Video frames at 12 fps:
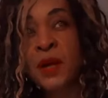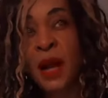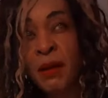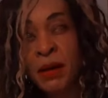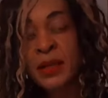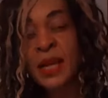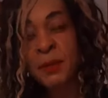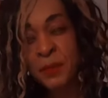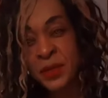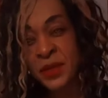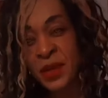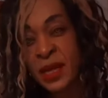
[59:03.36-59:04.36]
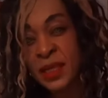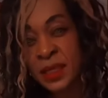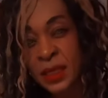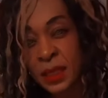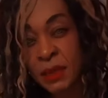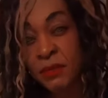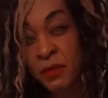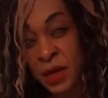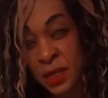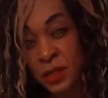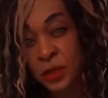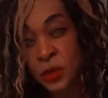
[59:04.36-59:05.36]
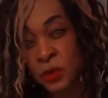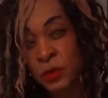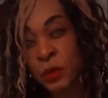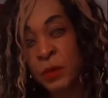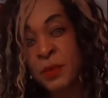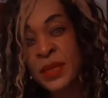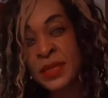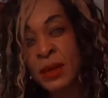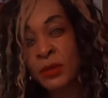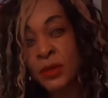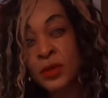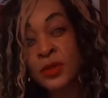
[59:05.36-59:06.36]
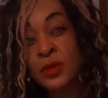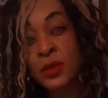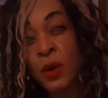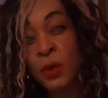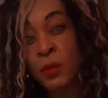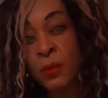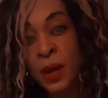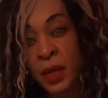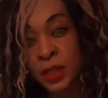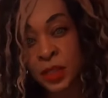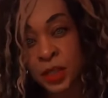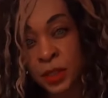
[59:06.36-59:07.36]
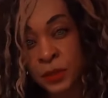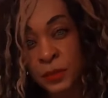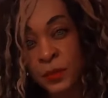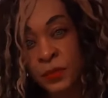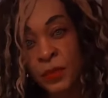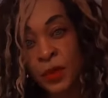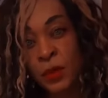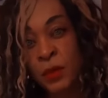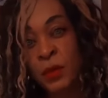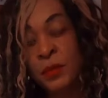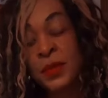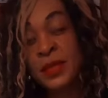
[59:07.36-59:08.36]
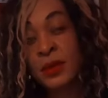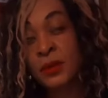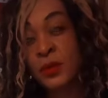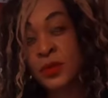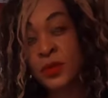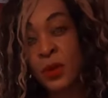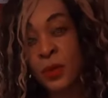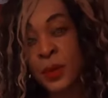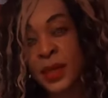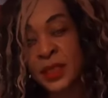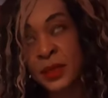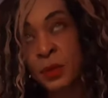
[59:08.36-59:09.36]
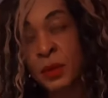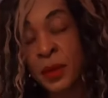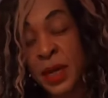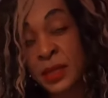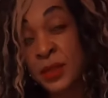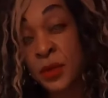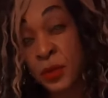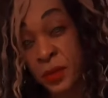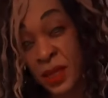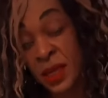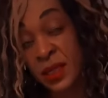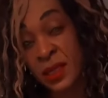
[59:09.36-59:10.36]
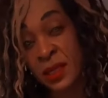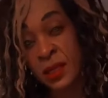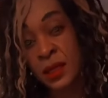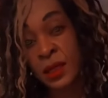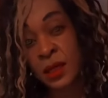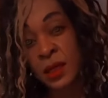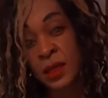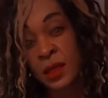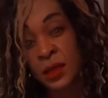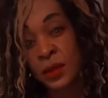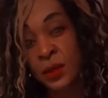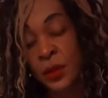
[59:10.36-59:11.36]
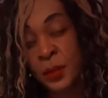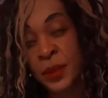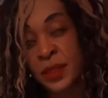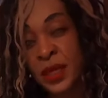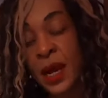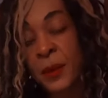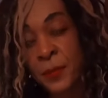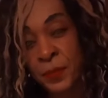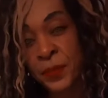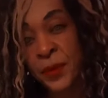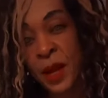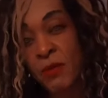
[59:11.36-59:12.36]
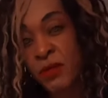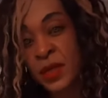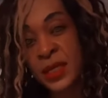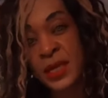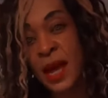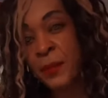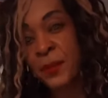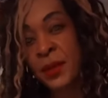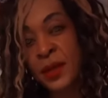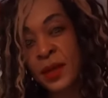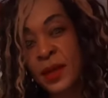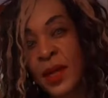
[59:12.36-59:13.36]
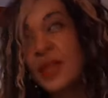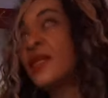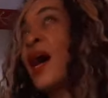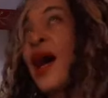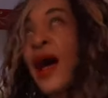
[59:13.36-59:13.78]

character and personality if we assume. We miss out on so much. We miss out on so much when we assume things, you know. But yeah, Alfred is happy, and